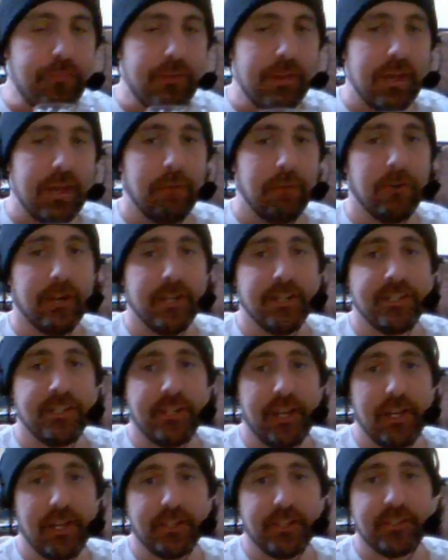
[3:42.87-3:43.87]
And when I
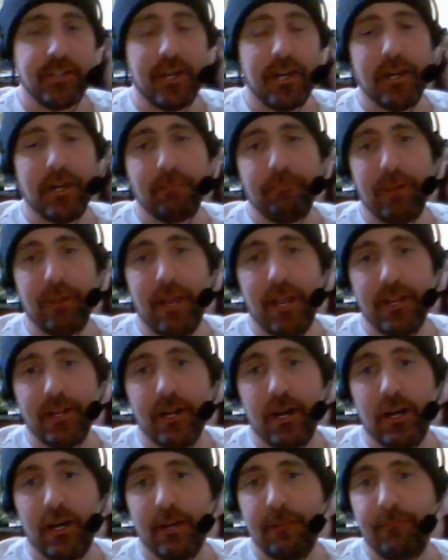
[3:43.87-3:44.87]
say it's not bang
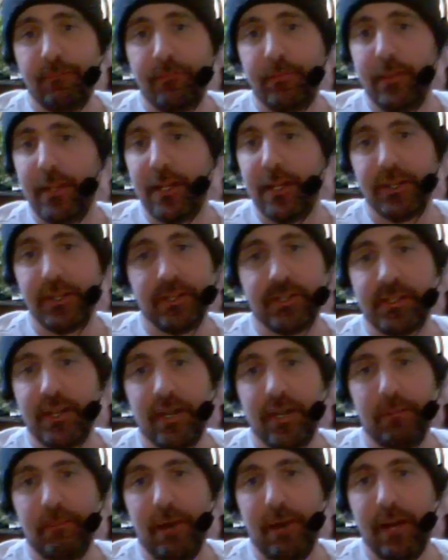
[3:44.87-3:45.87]
on, it's
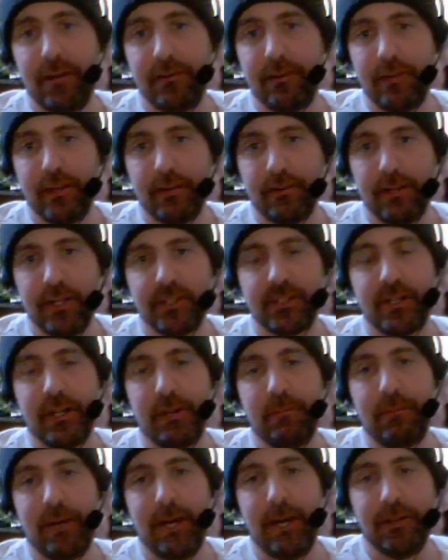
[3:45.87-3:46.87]
not a bad thing. That's not
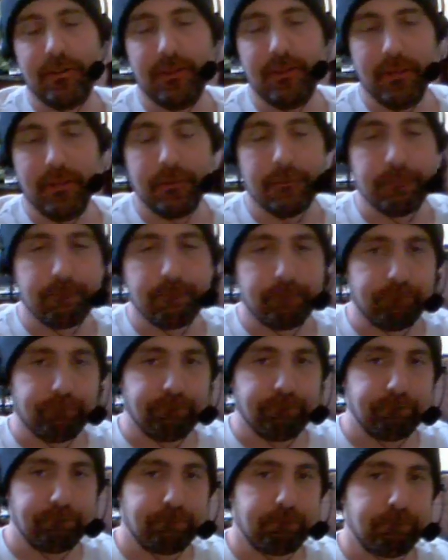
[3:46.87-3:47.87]
a bad thing.
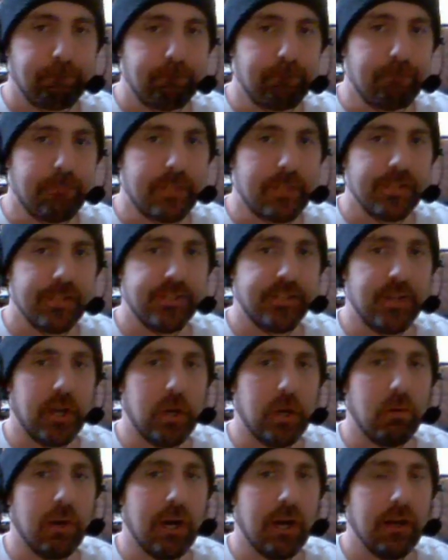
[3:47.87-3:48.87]

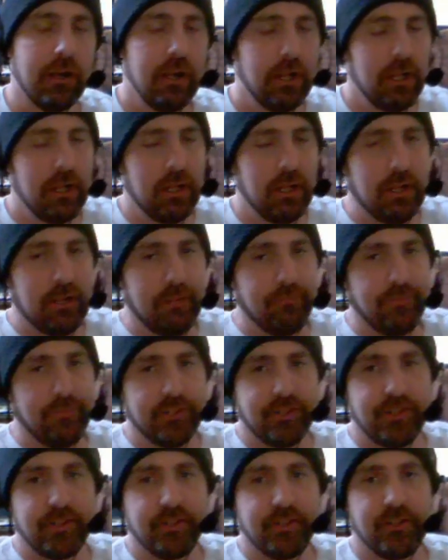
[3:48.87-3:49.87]
So
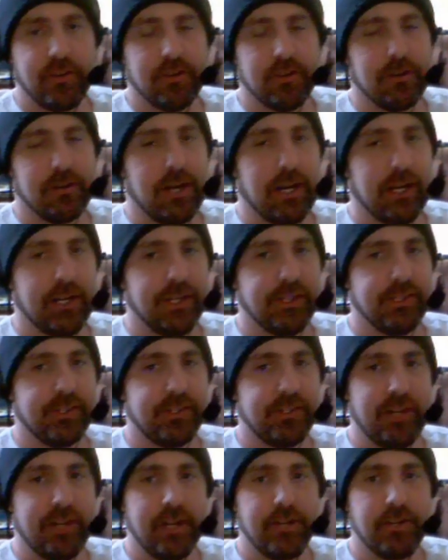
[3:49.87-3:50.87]
this is your
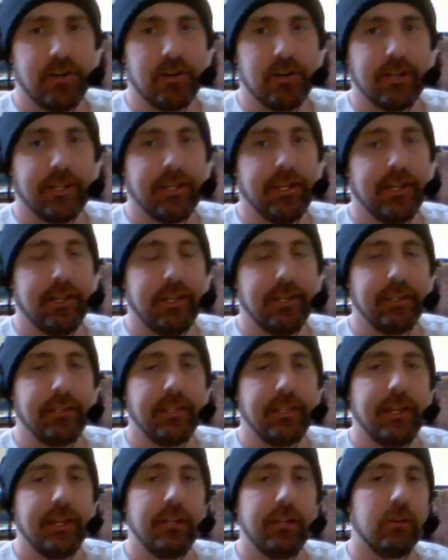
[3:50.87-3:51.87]
standard kit and
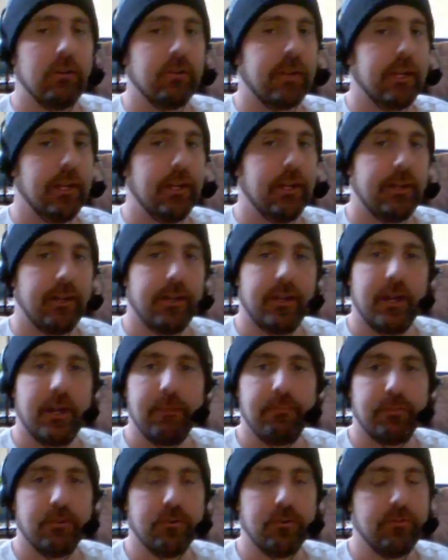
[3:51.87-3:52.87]
kilo kit, and I
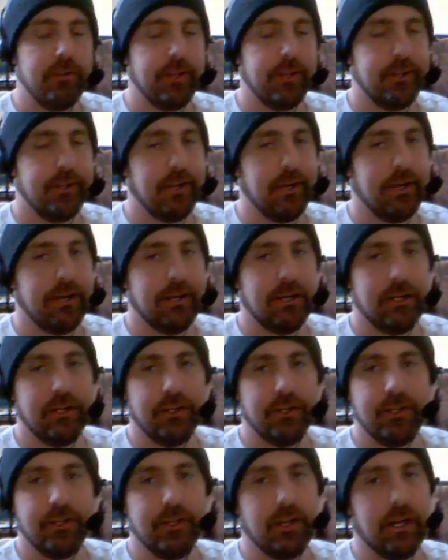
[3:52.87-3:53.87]
brewed it.
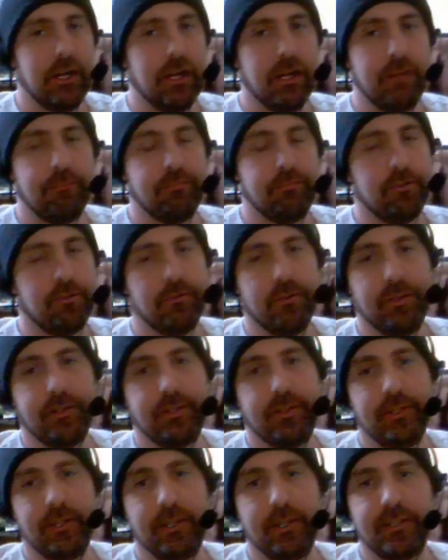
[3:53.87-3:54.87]
I brewed
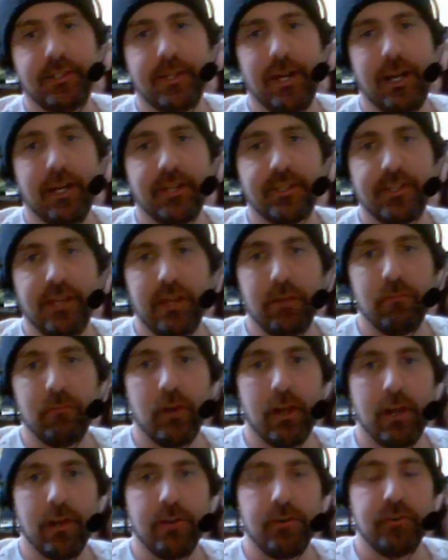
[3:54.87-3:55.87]
it the exact same
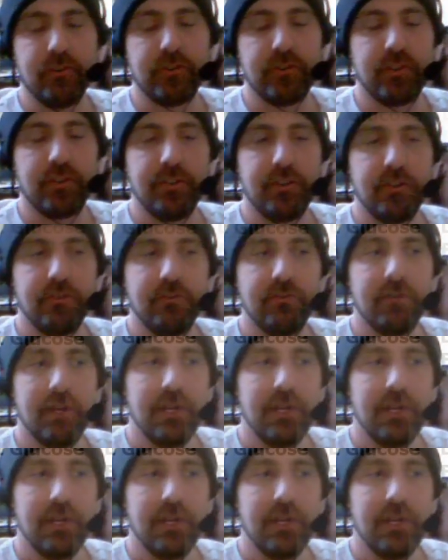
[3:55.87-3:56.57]
way I usually do.